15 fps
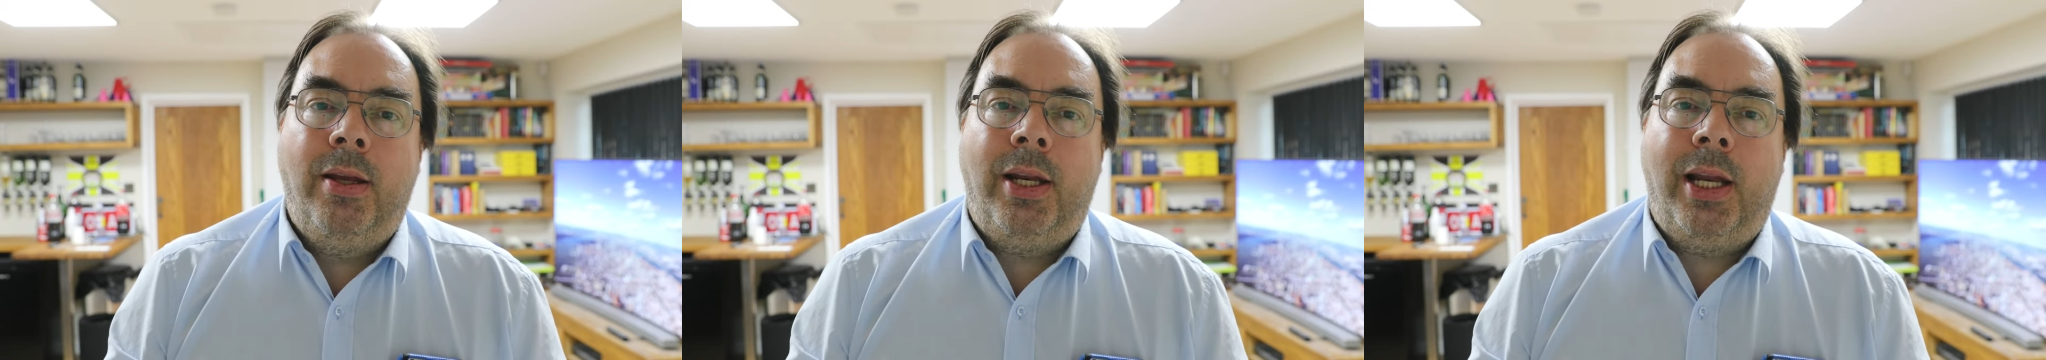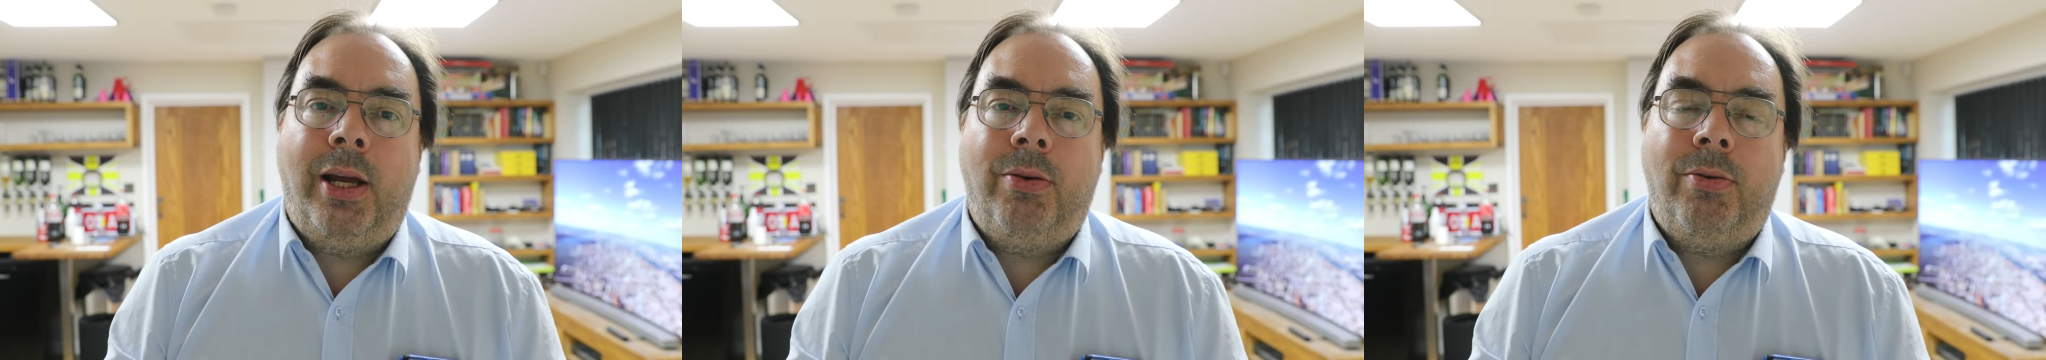
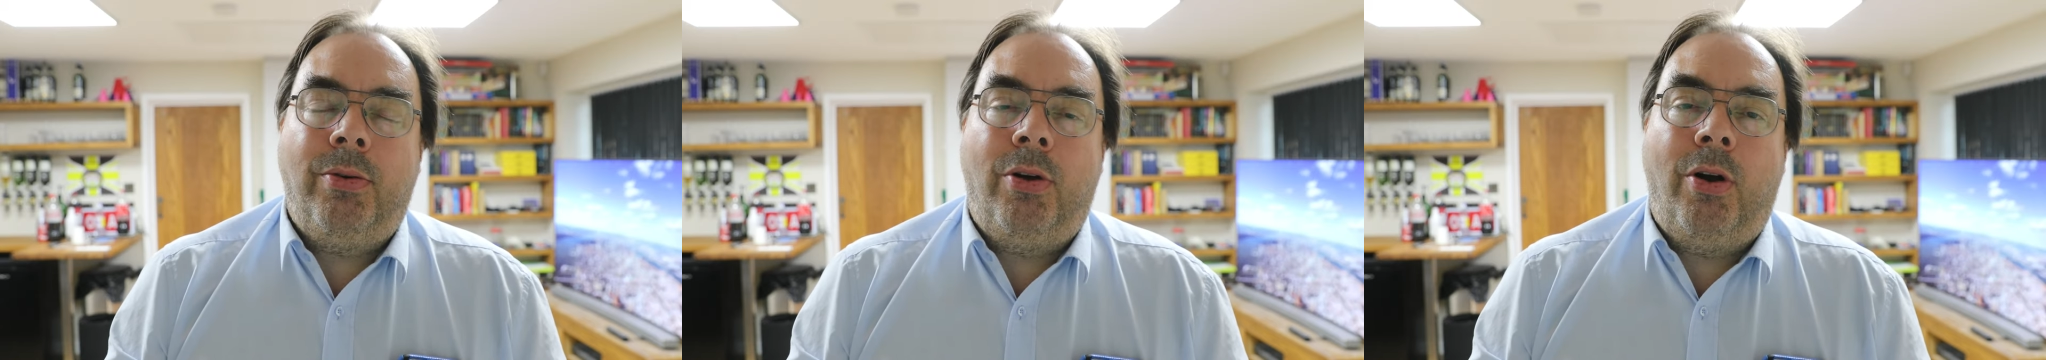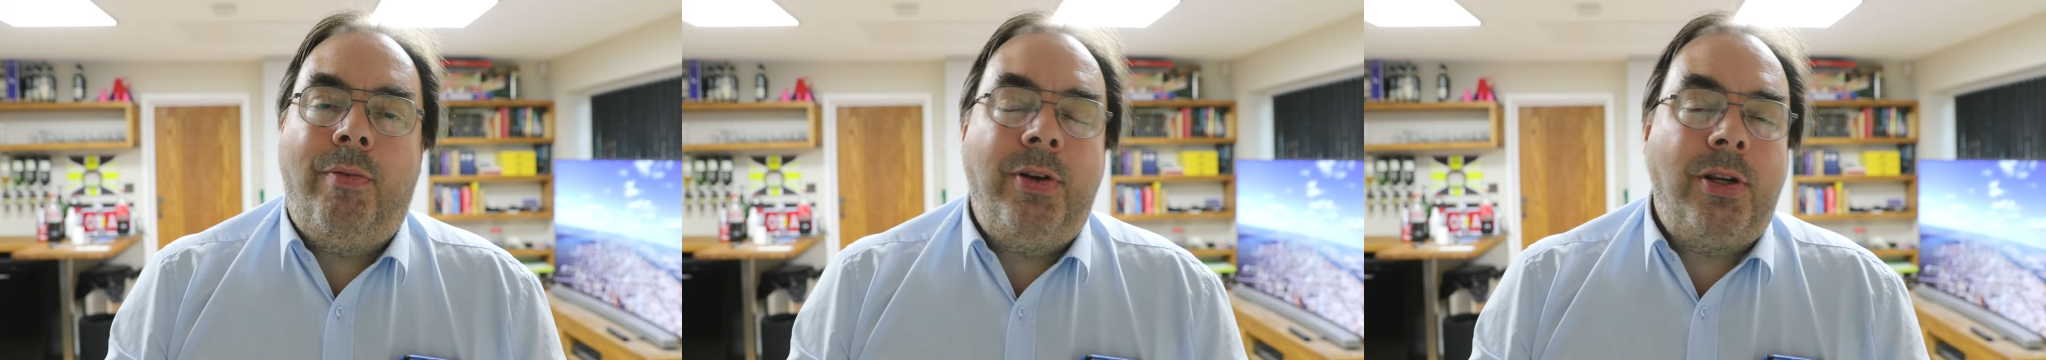Now,
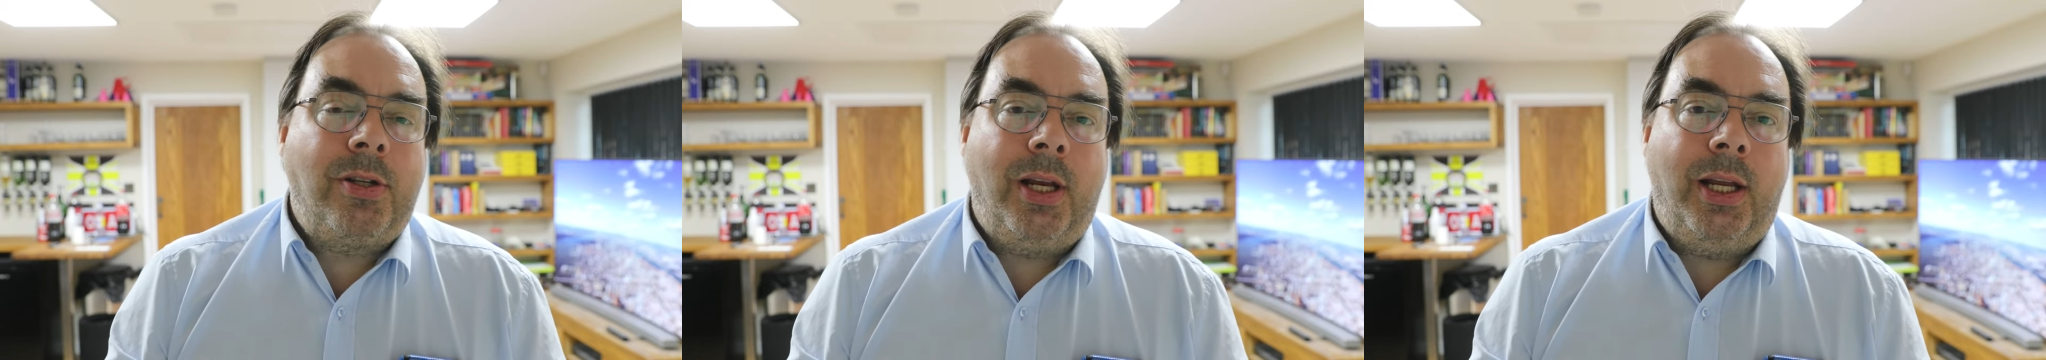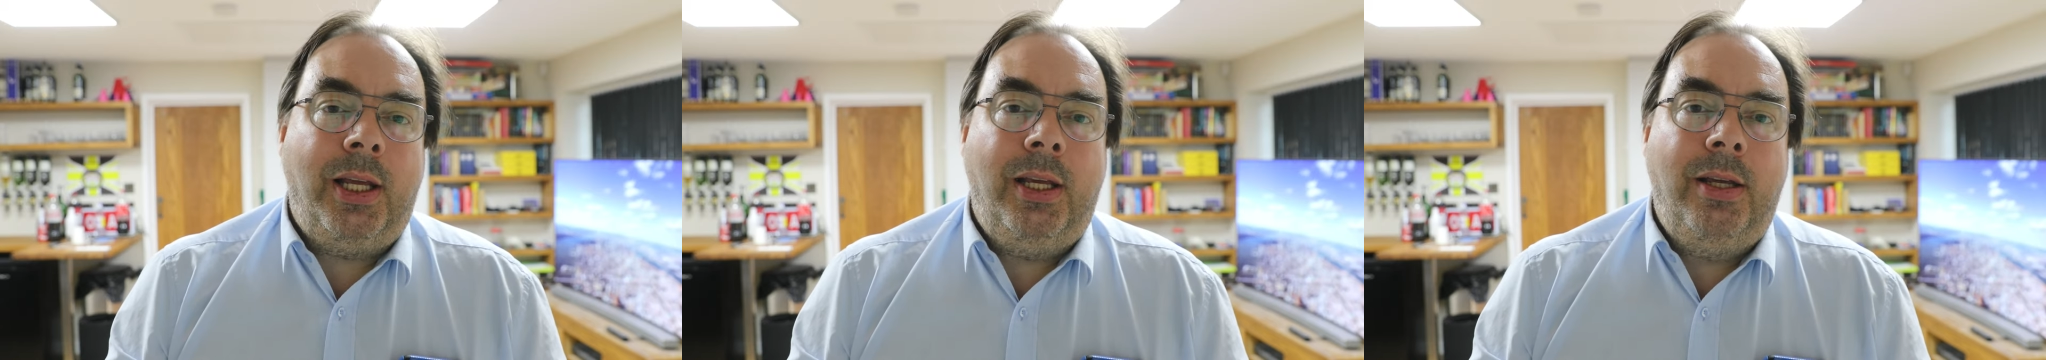
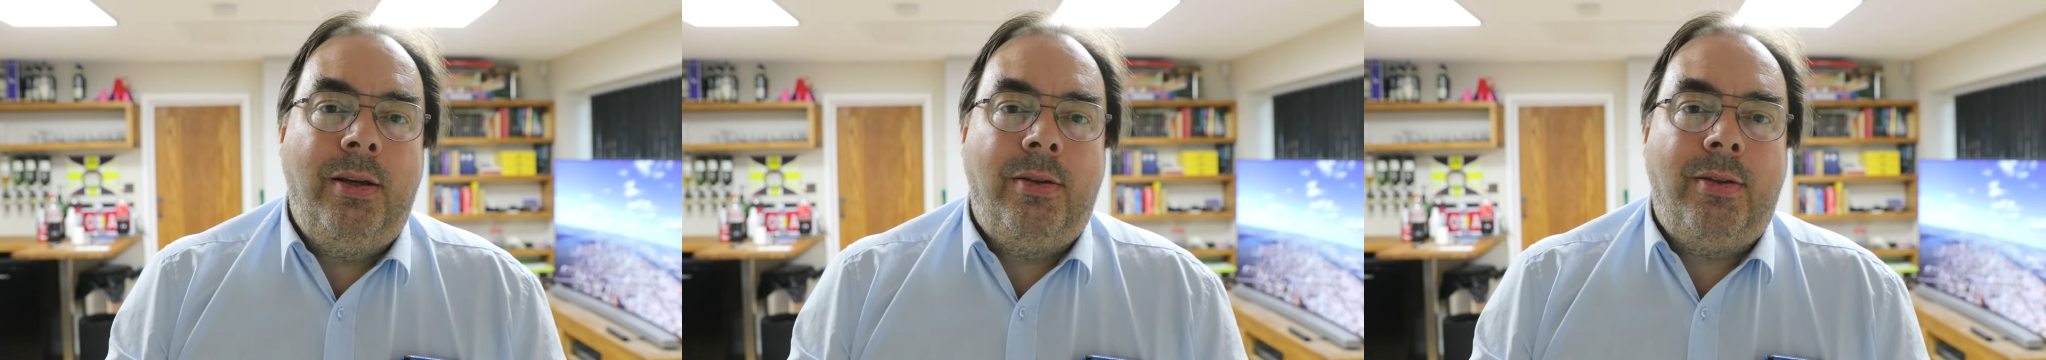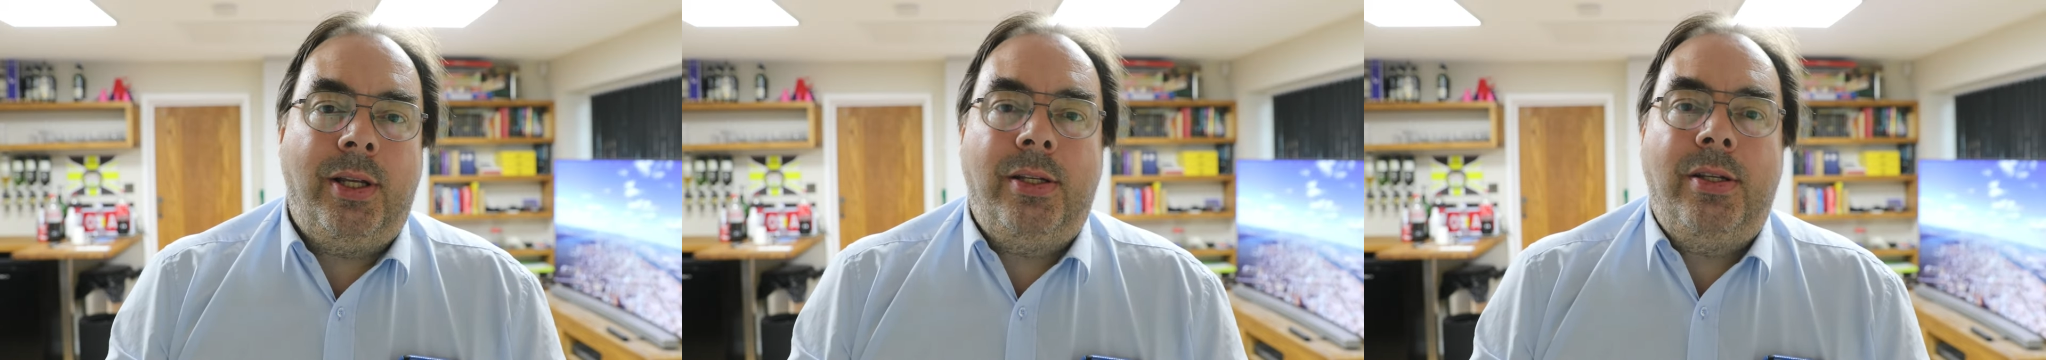obviously,
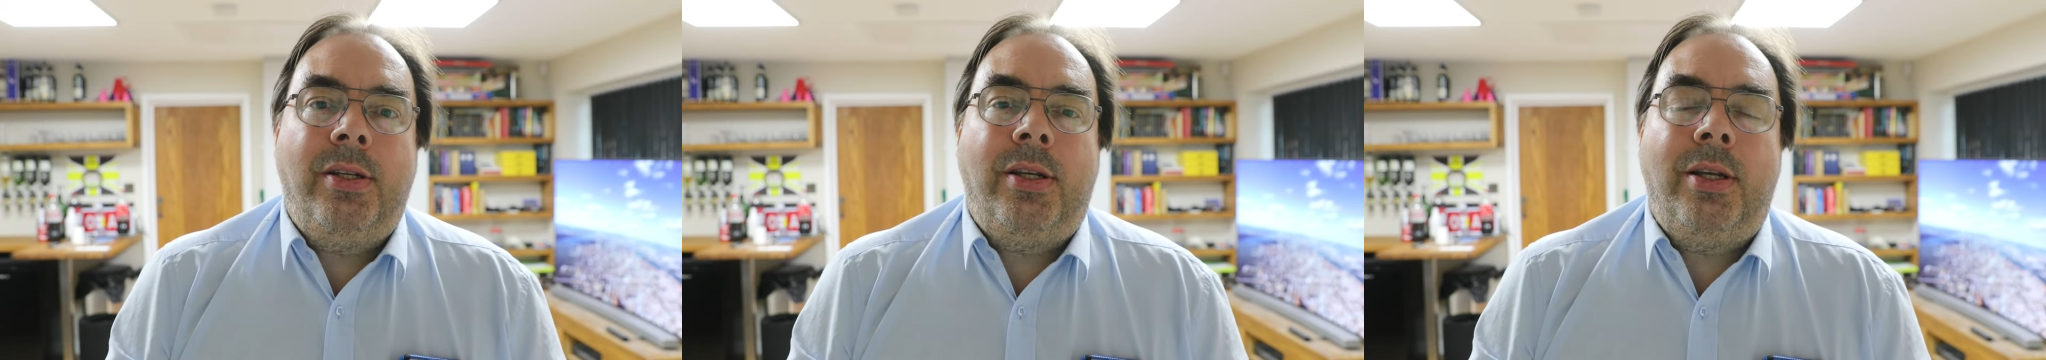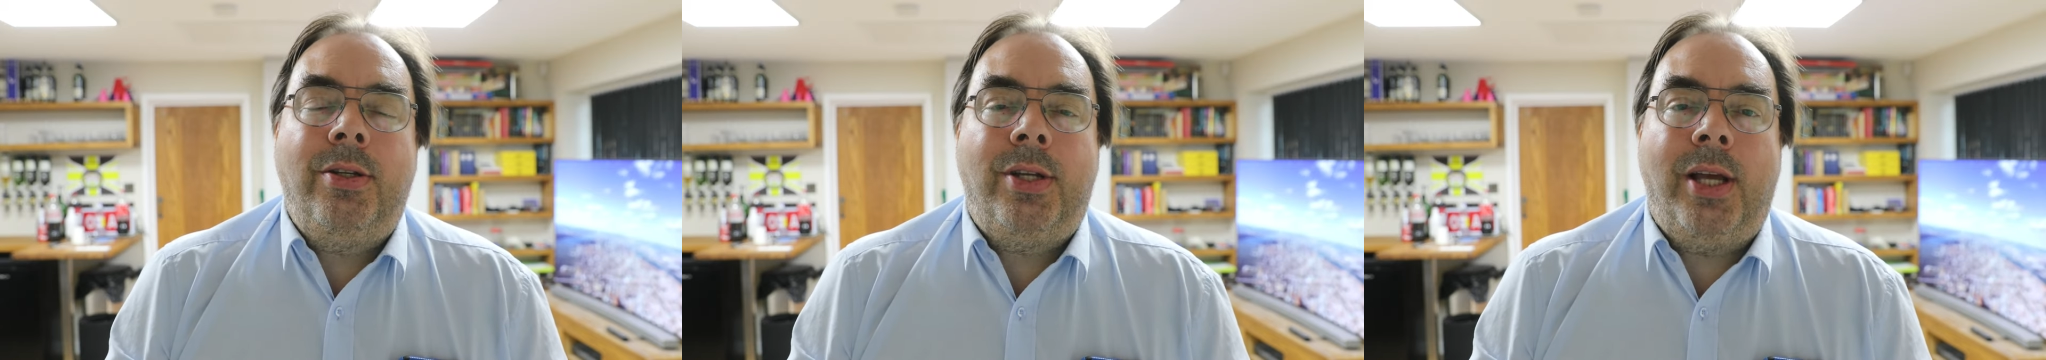this
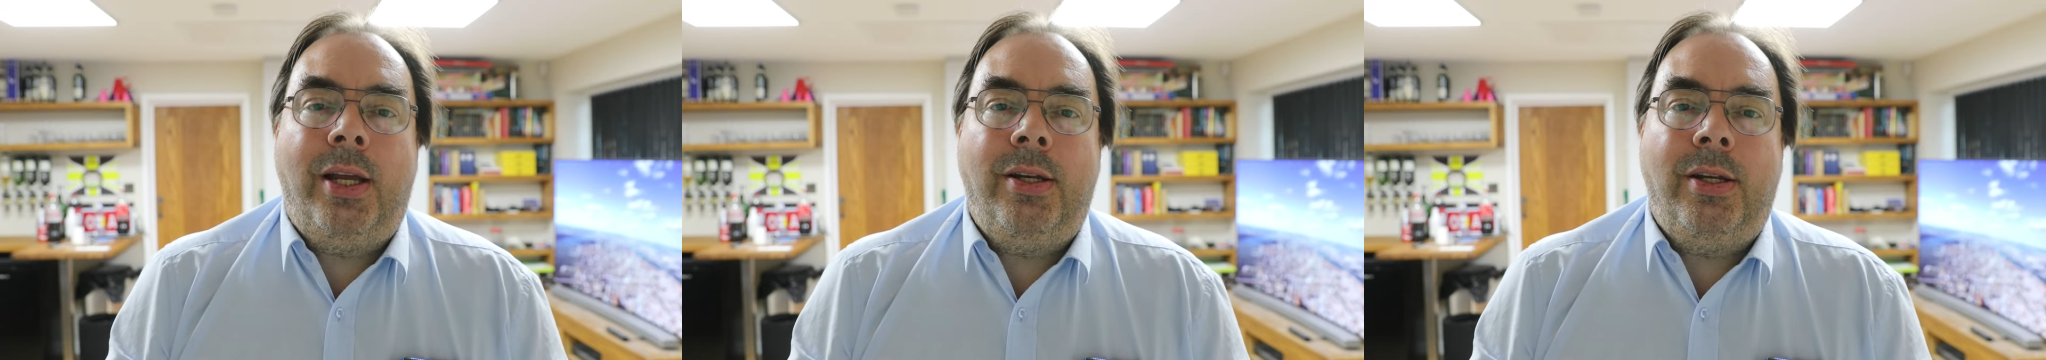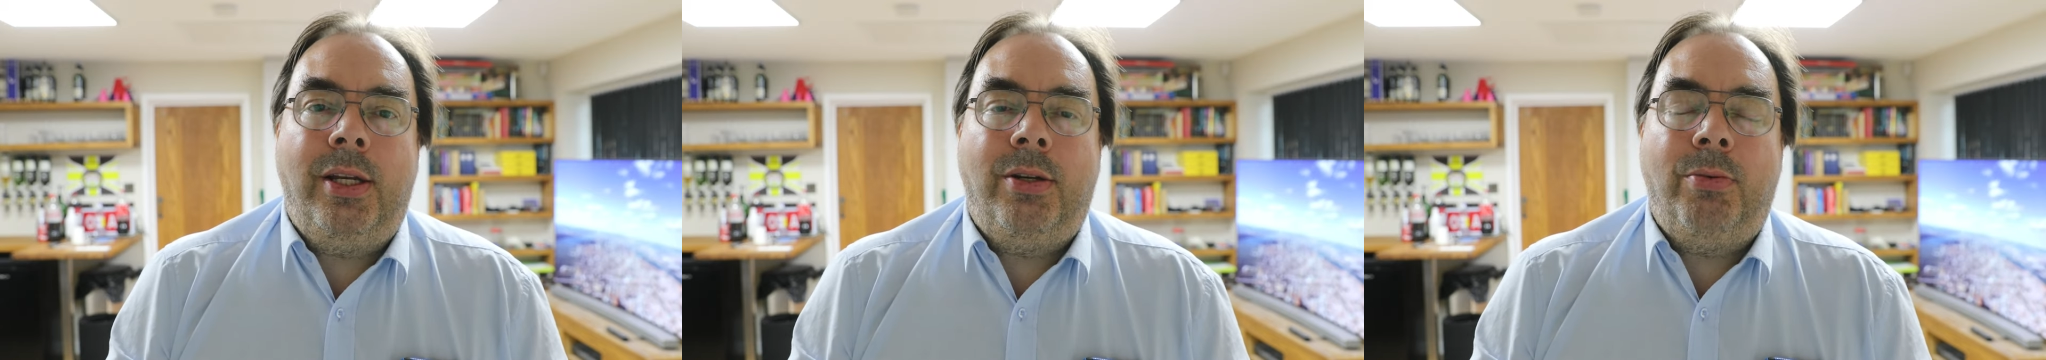is
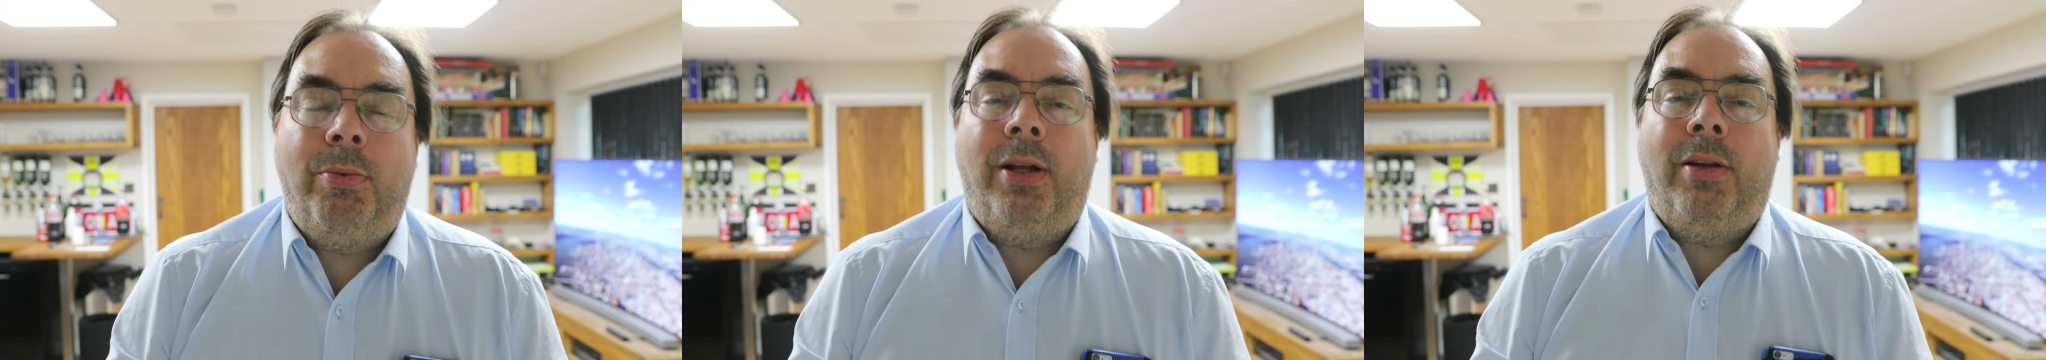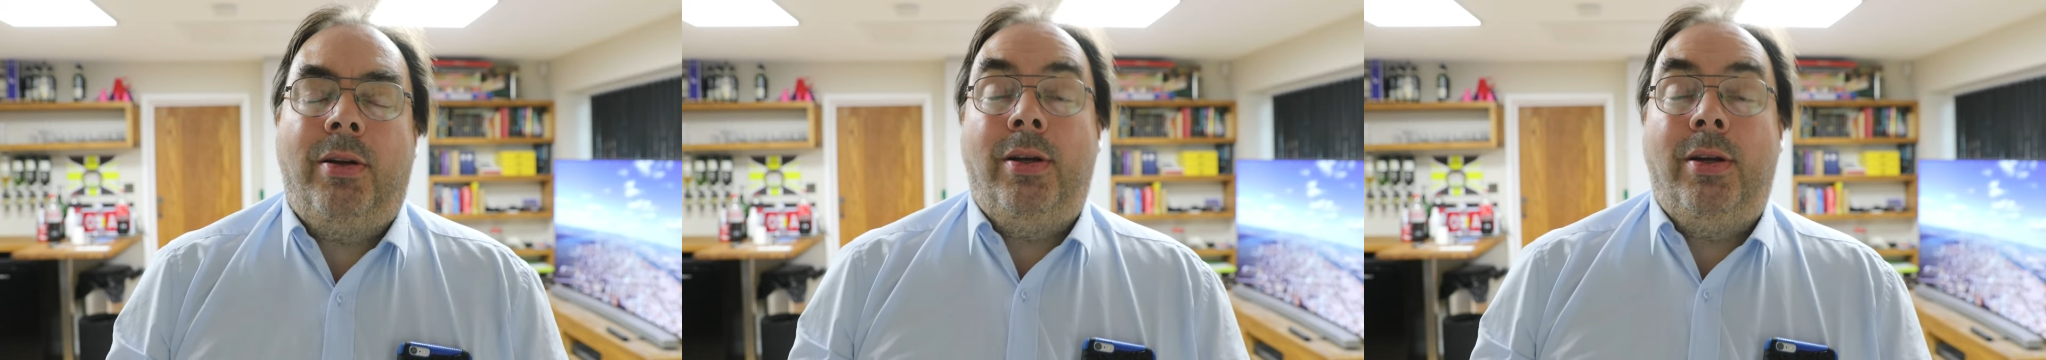intended, well,